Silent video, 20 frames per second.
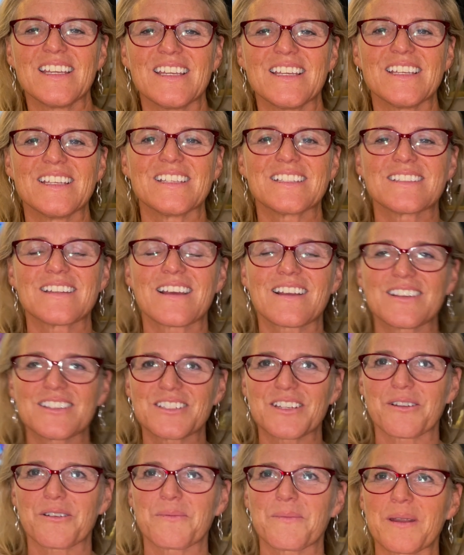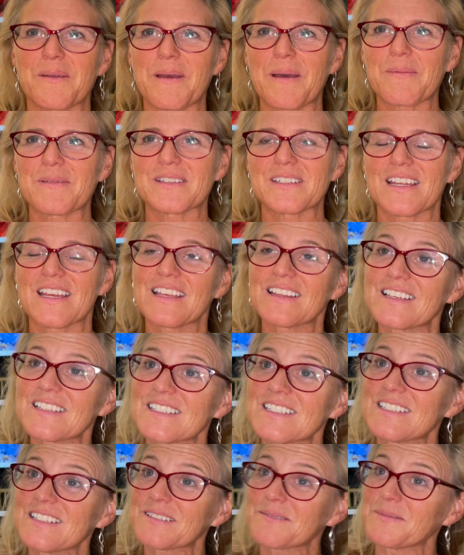is not going to share what made him happy tonight, unless
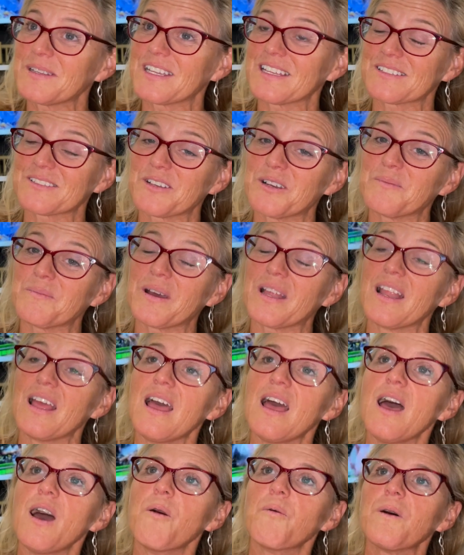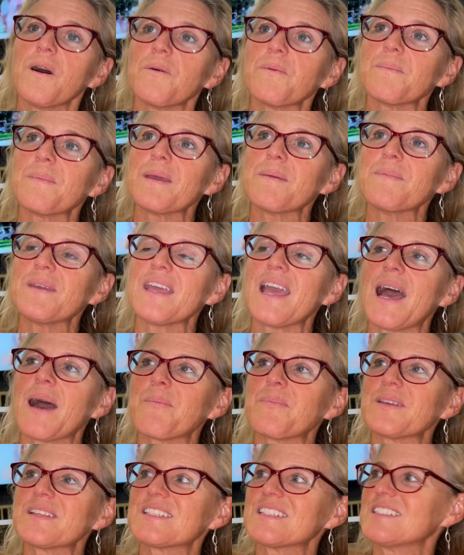he does when he gets home. But what made me
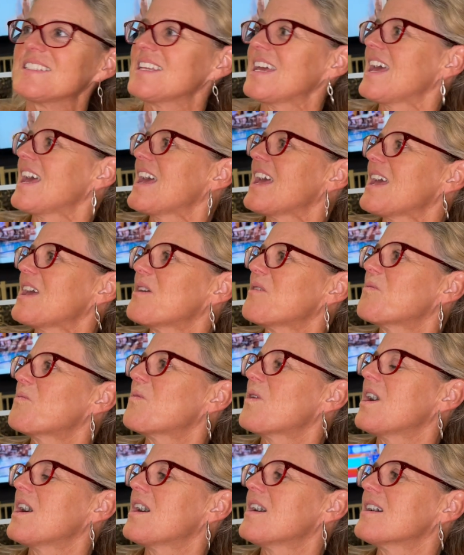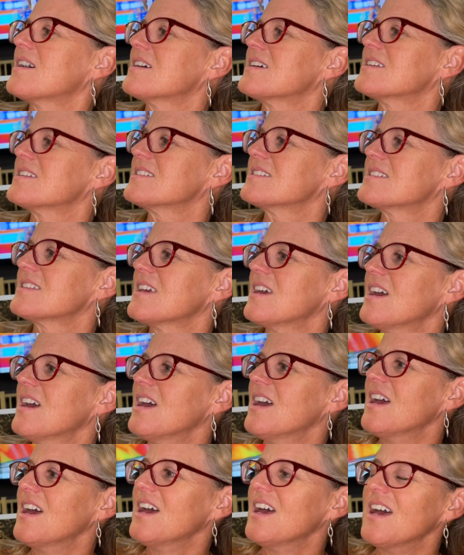happy today was
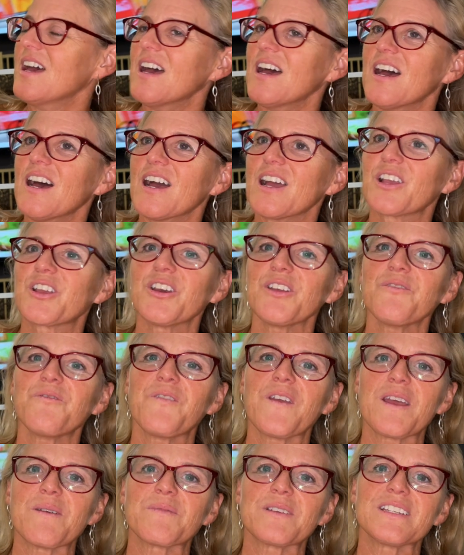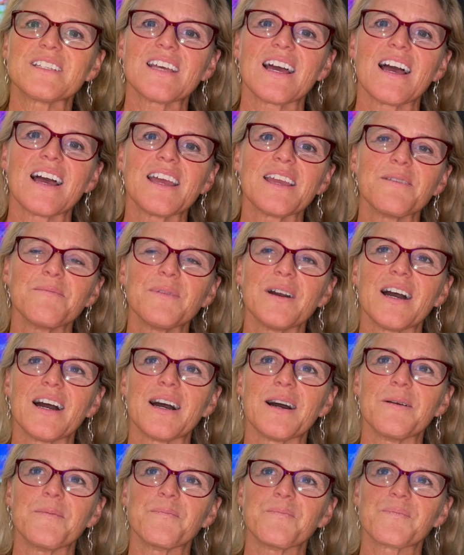good family time.
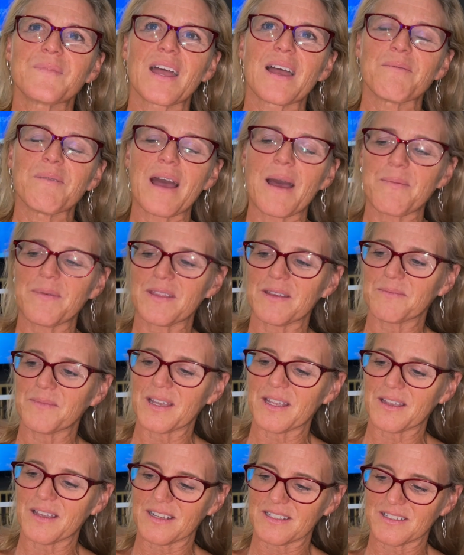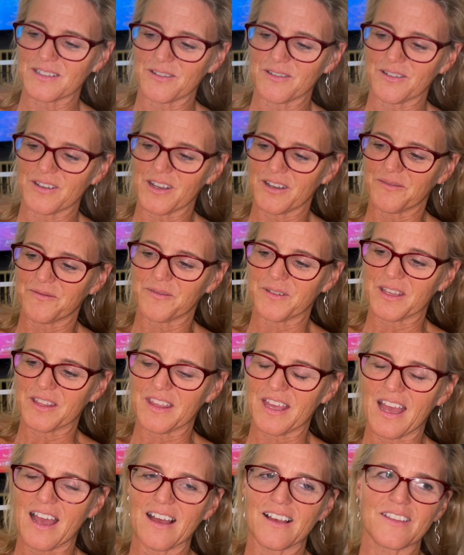I'm happy that Mike got to go golf with
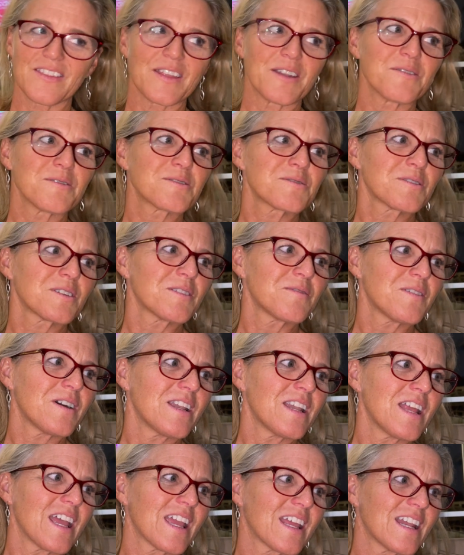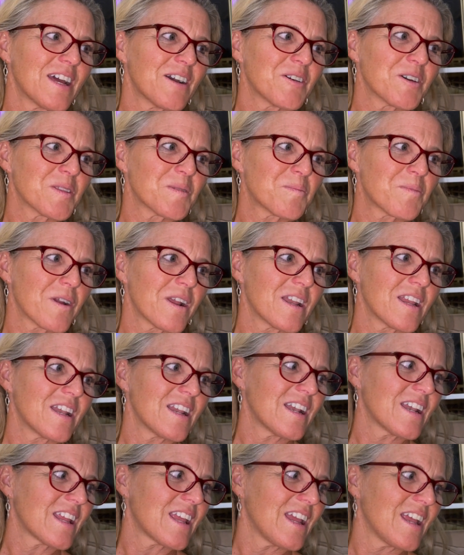Al, and then it was really fun hanging out with Brennan
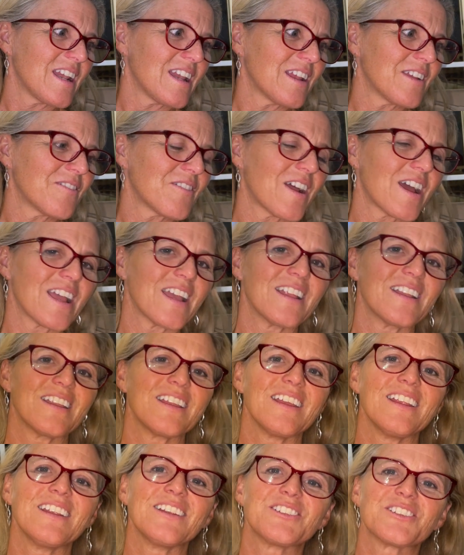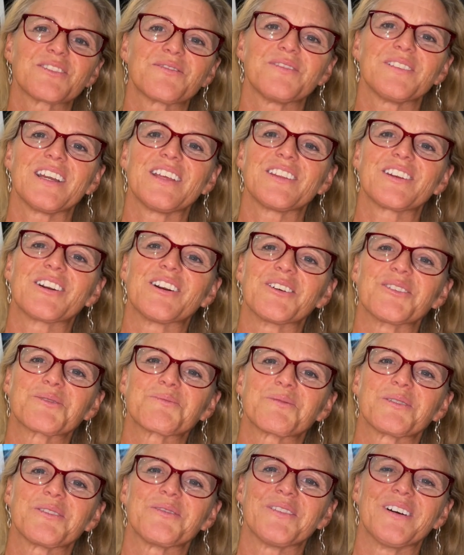and Katie and Ryan. Eating Chick-fil-A in the car was
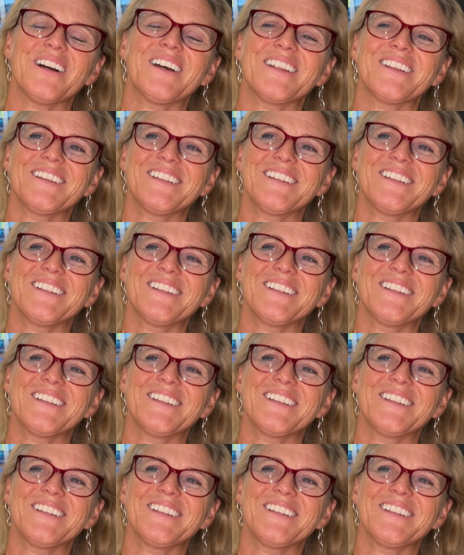pretty fun.